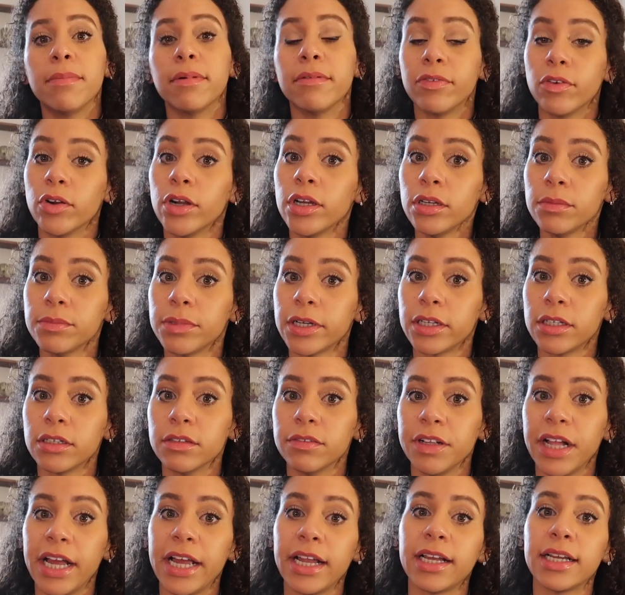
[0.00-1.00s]
before you book your
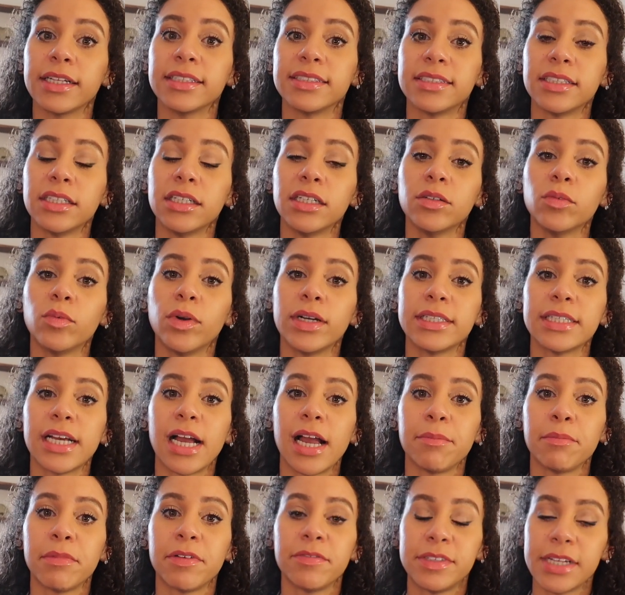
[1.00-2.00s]
flight, consider what
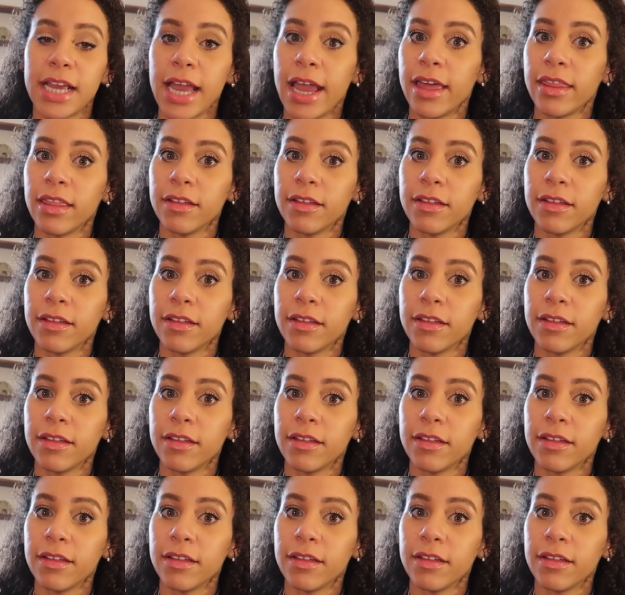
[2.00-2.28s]
time of day